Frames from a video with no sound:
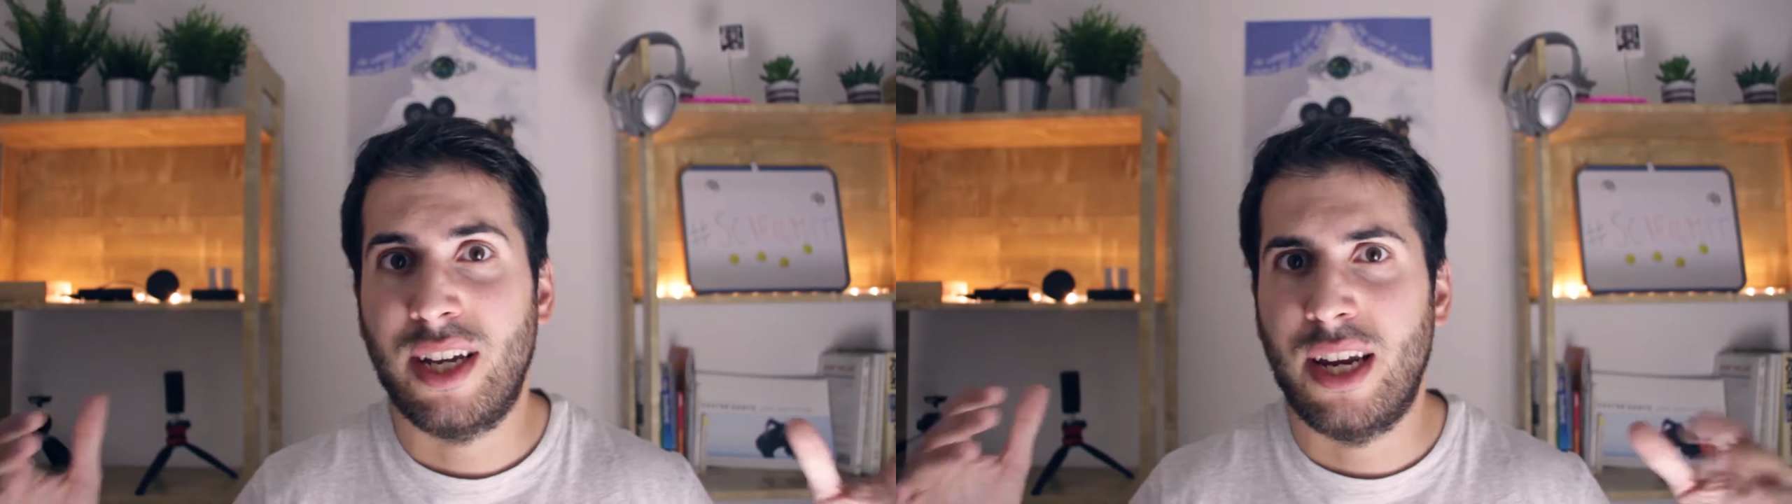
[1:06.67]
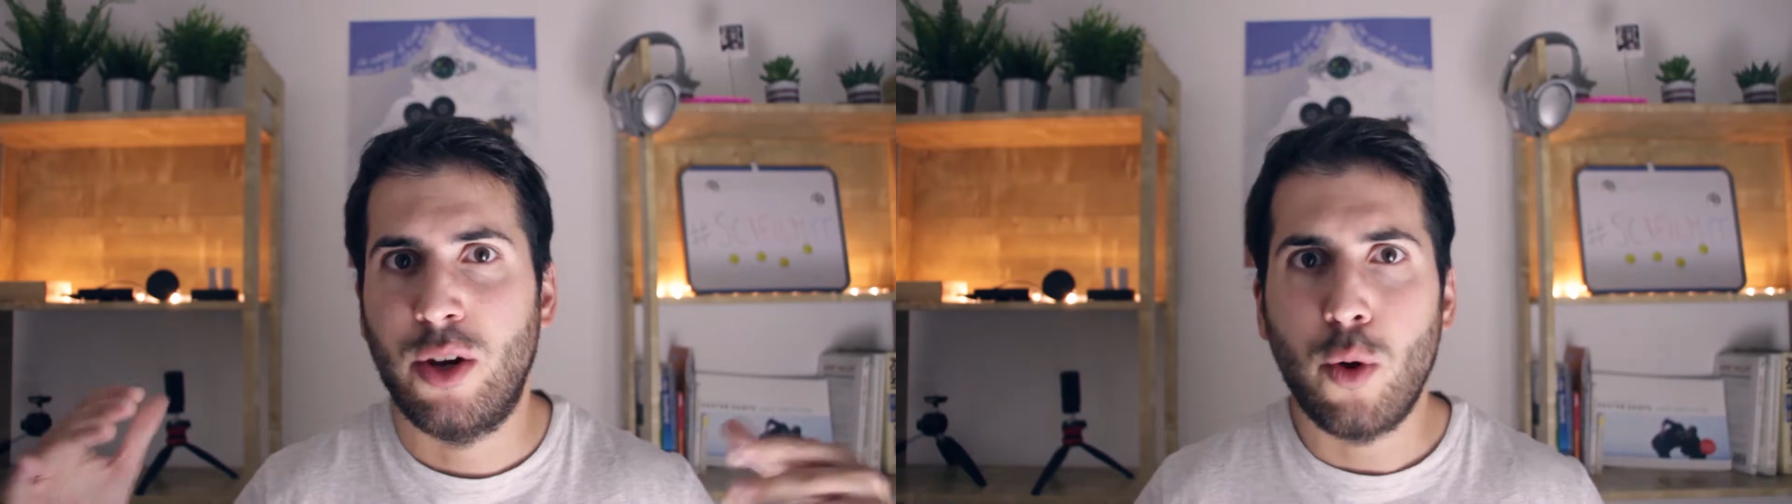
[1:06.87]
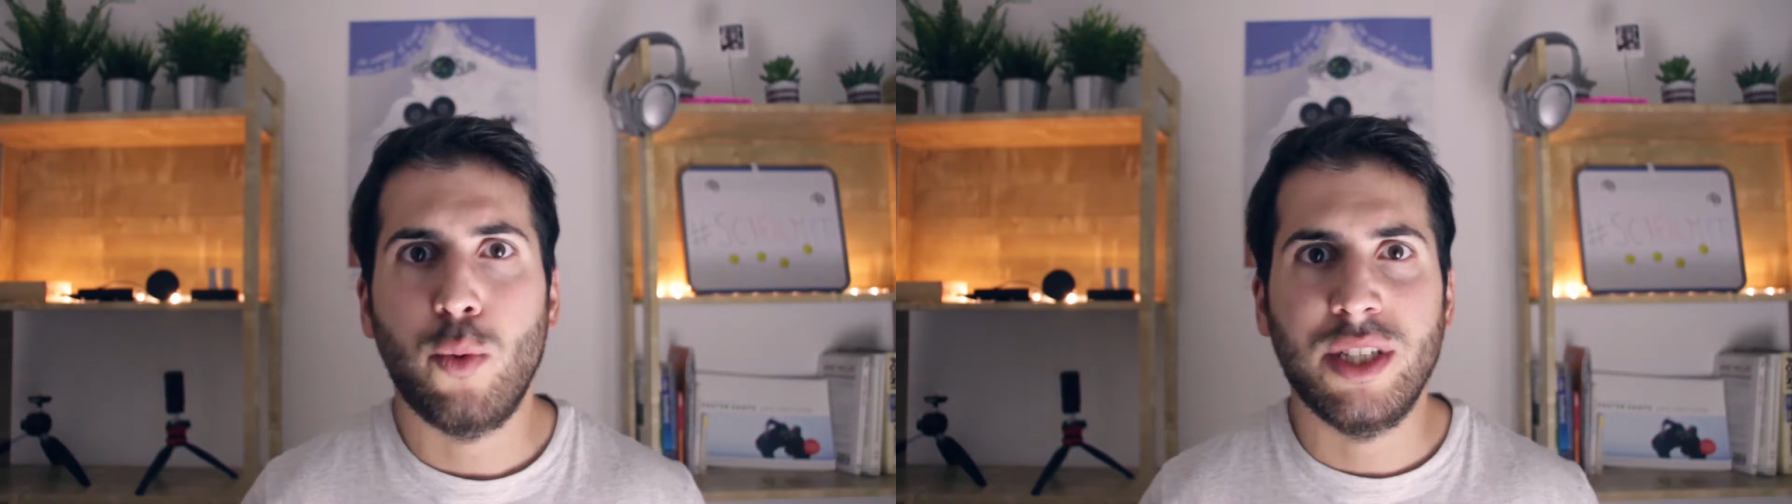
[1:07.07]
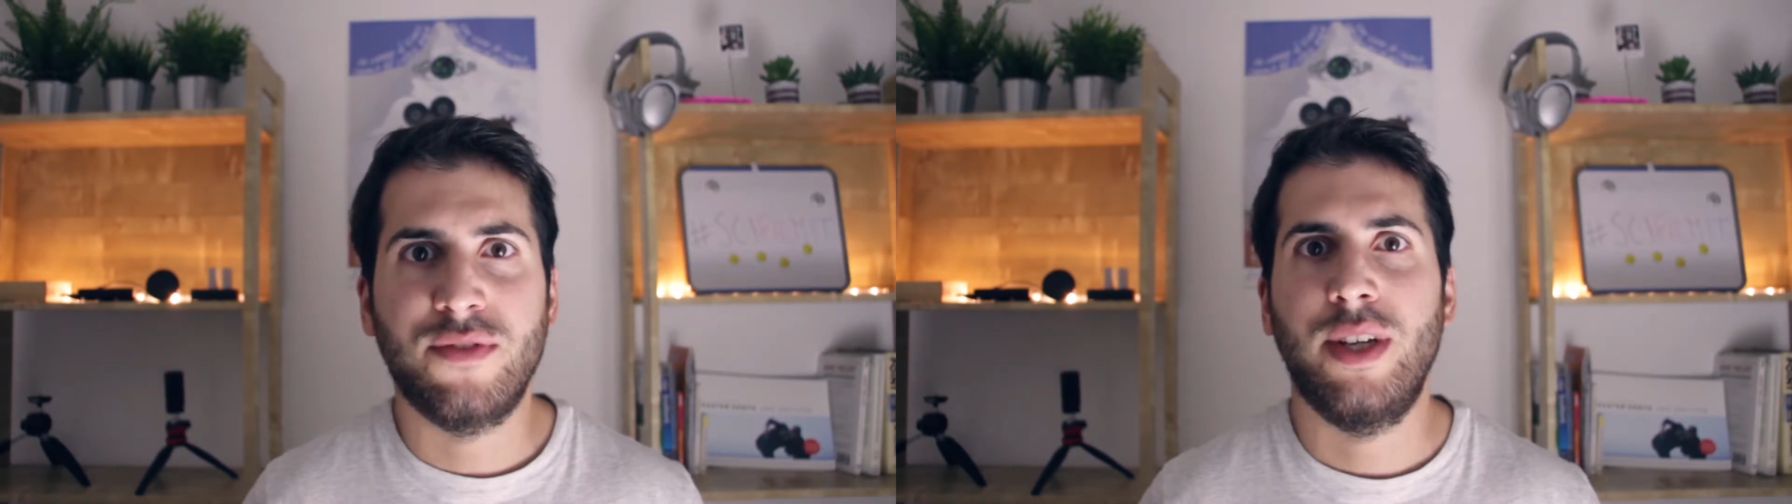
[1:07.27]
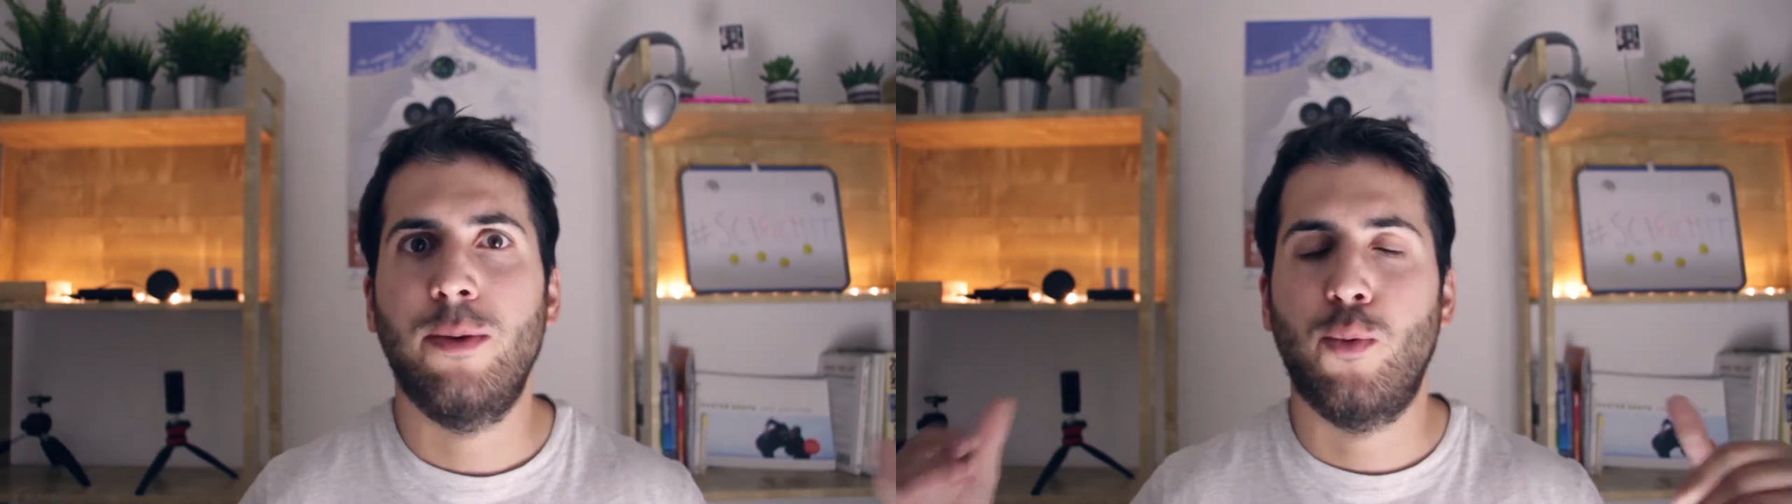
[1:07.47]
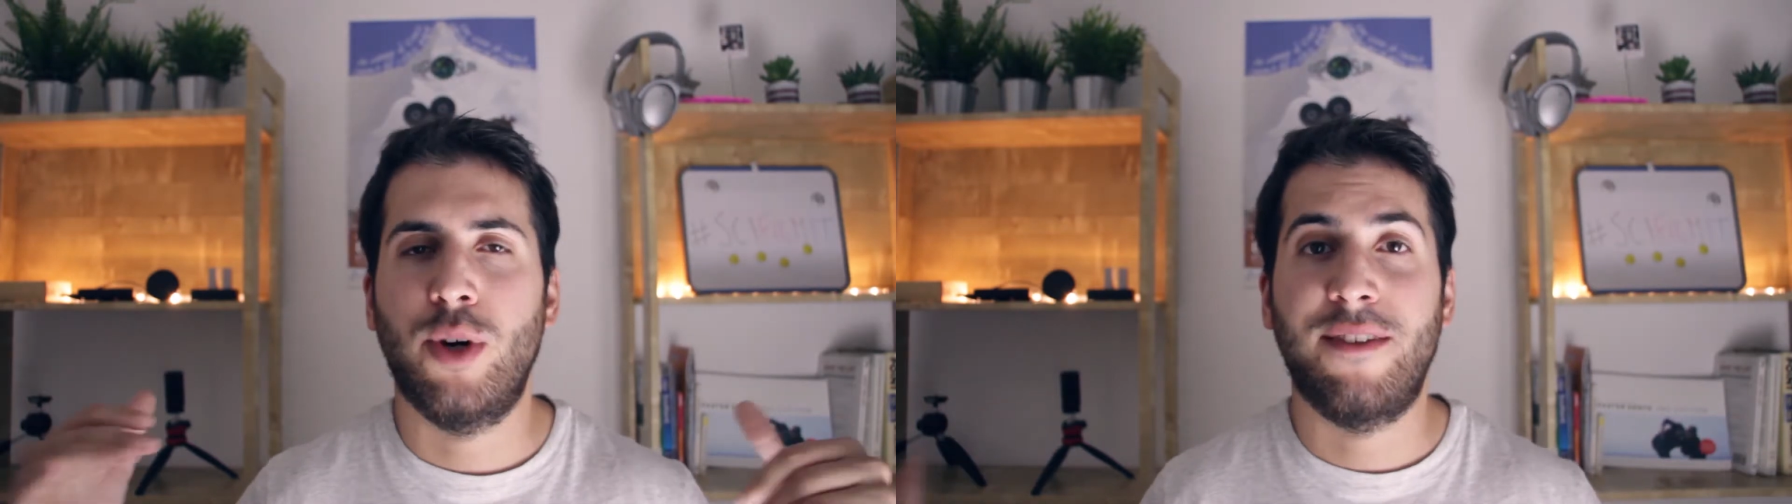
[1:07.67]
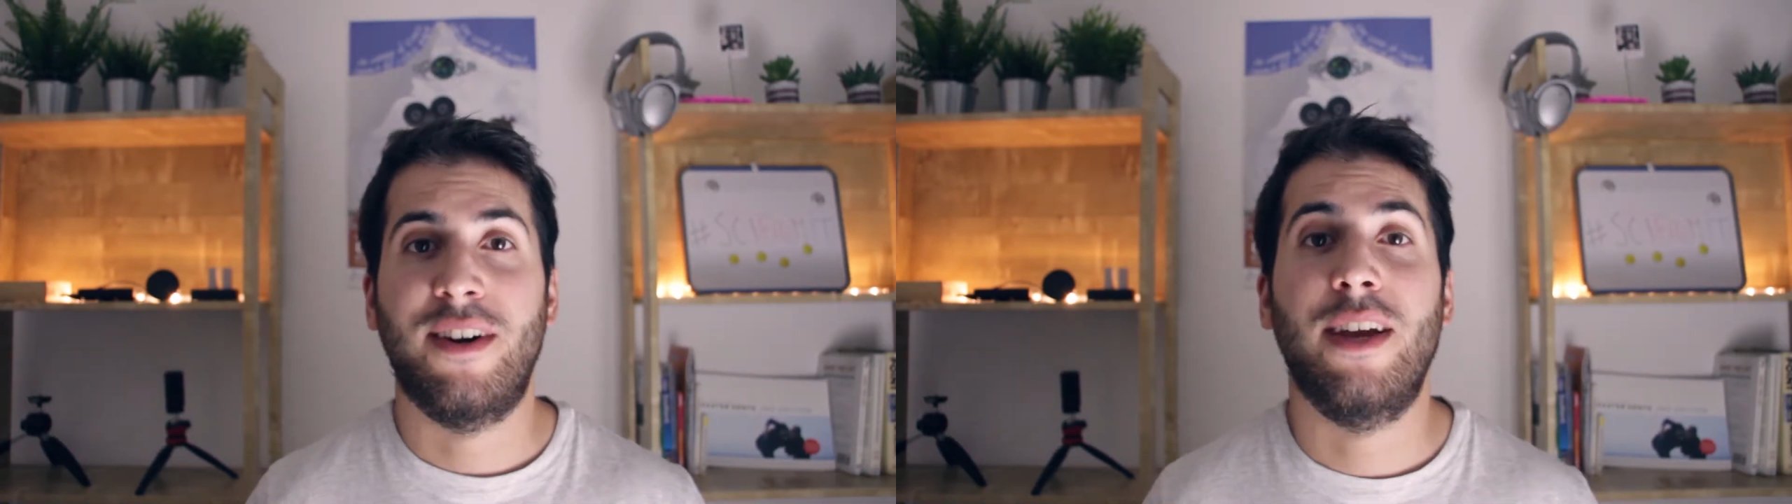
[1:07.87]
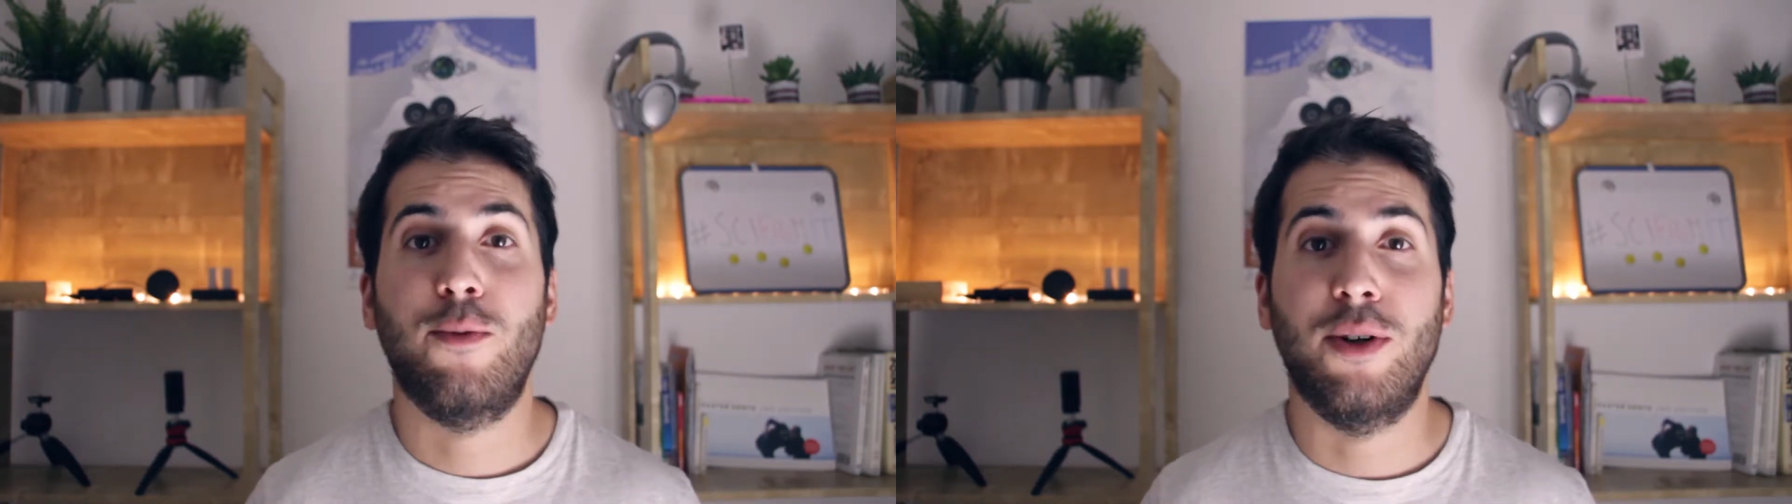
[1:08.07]
can always film
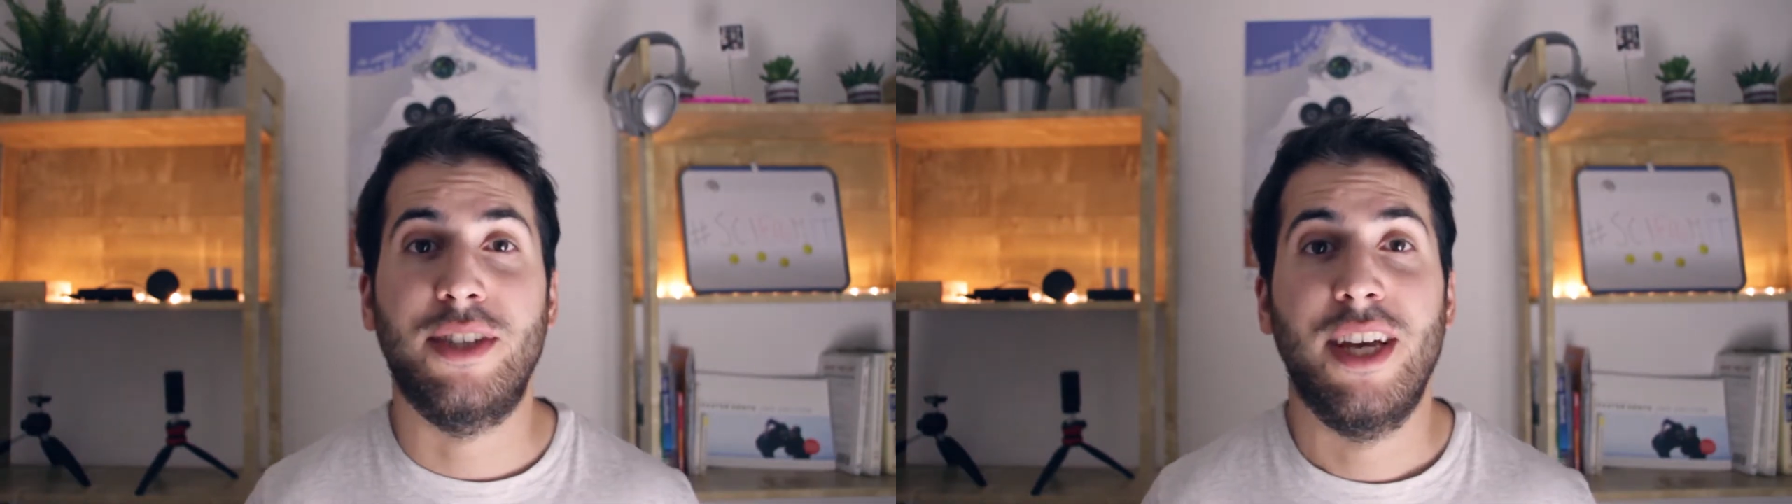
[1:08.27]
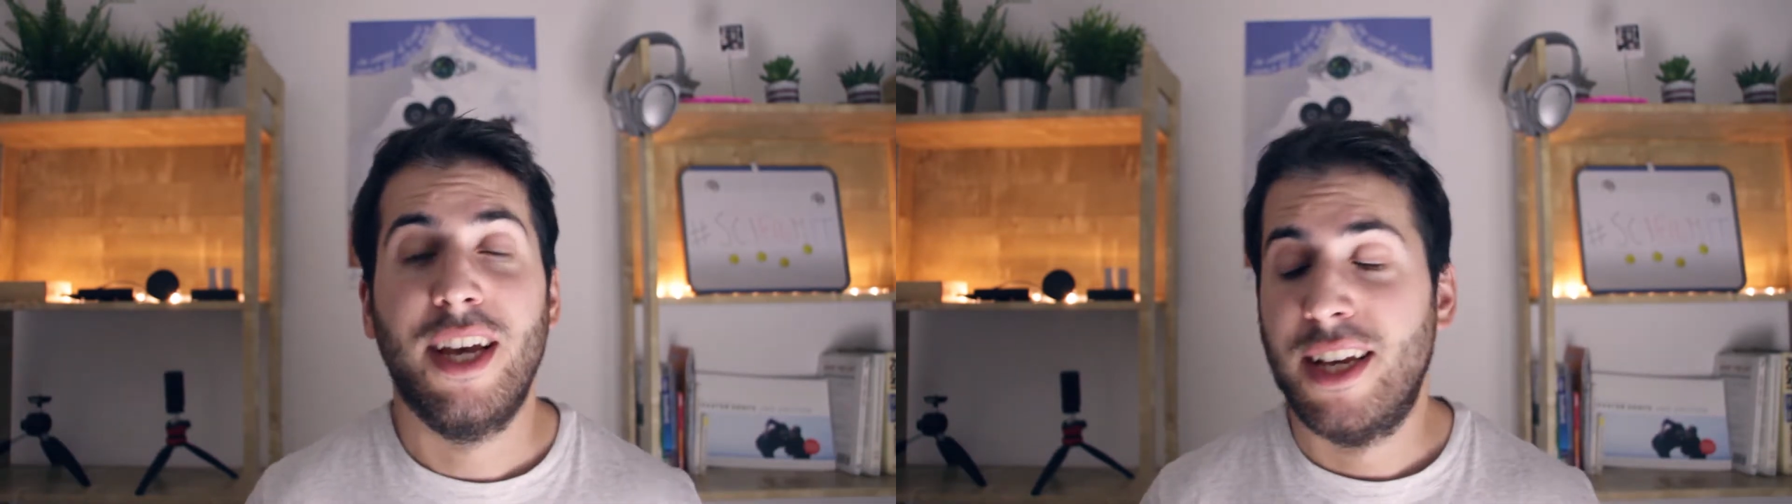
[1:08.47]
whenever I want.